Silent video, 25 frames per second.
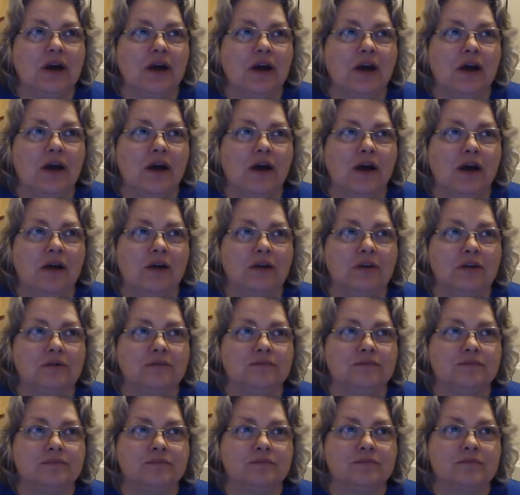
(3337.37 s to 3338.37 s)
a
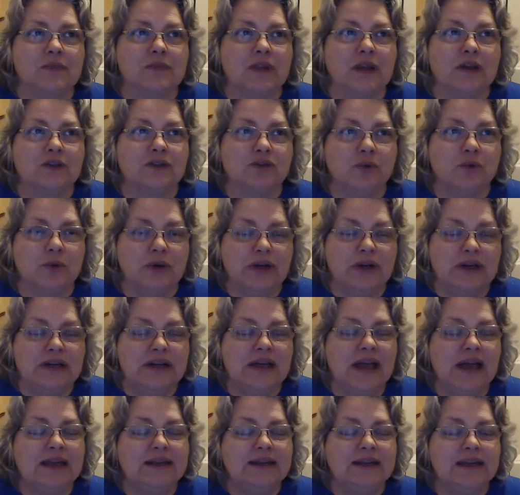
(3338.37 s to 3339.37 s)

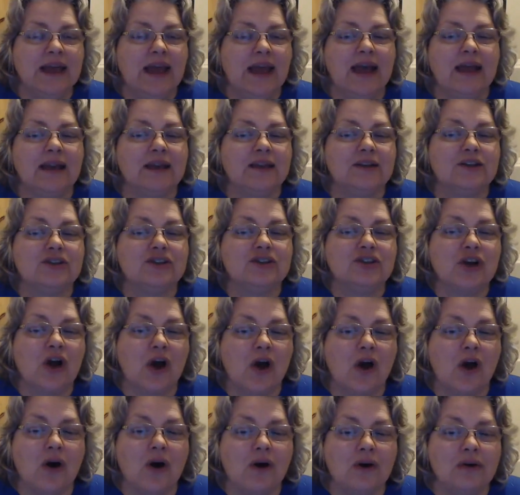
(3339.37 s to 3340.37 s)
29-gallon
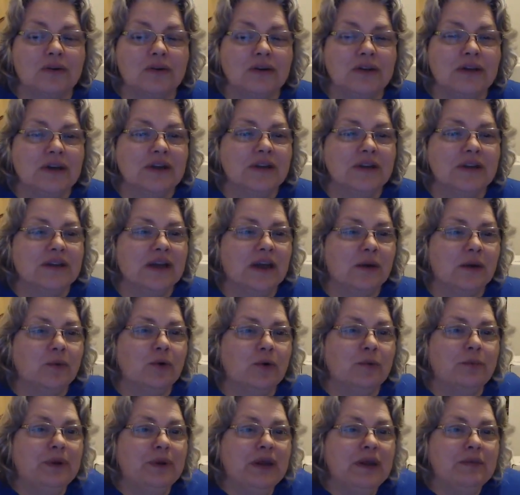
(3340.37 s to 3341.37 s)
tall that will
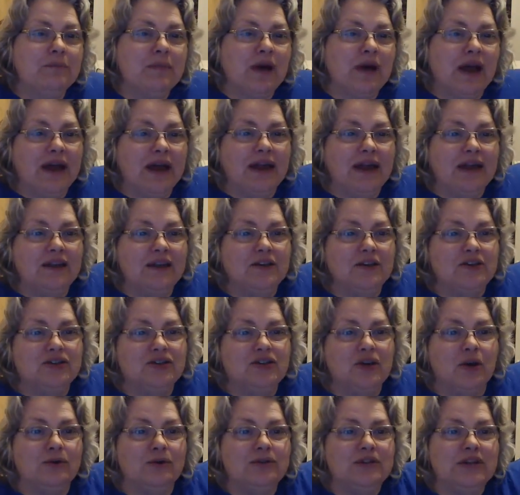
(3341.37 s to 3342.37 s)
be my
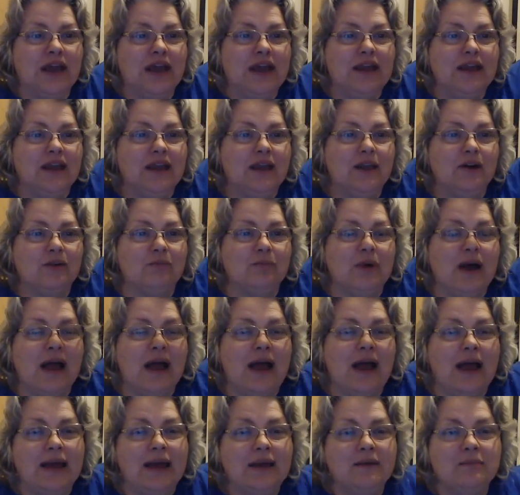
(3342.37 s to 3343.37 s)
show tank here
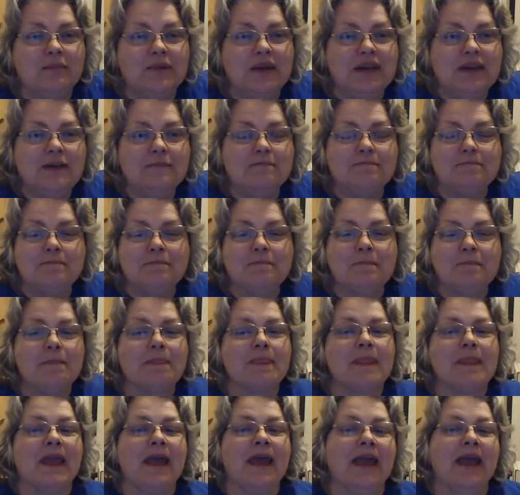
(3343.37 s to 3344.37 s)
behind me.
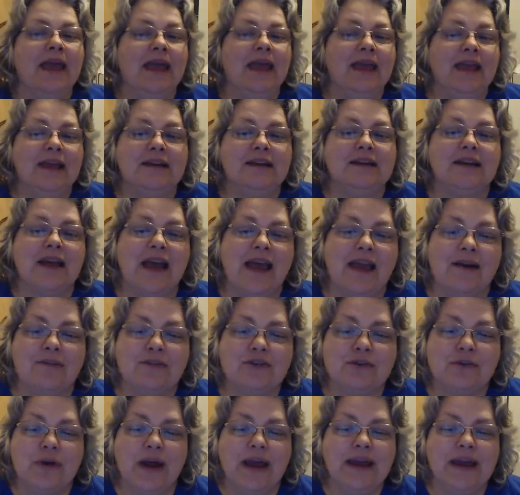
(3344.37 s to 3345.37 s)
And
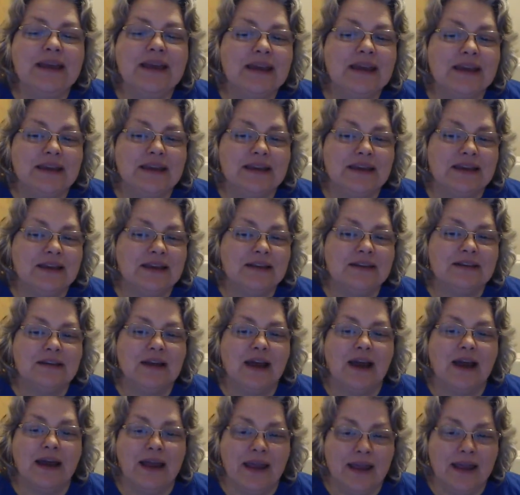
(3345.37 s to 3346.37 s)
after I get it,
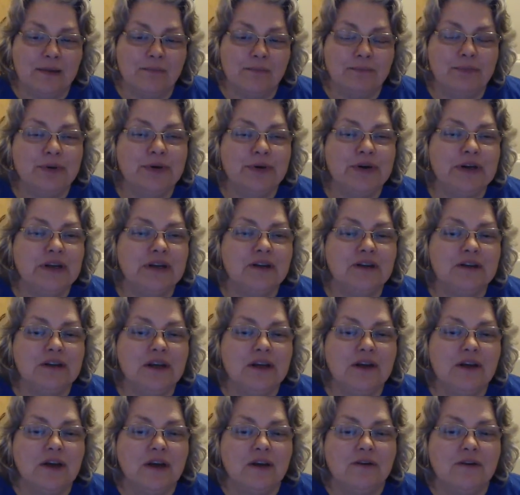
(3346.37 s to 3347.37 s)
I am putting,
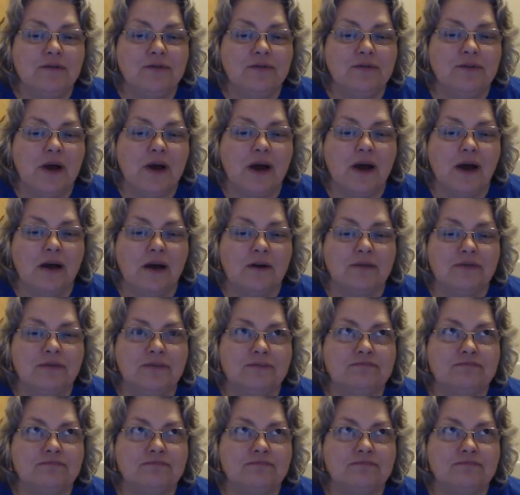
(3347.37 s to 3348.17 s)
is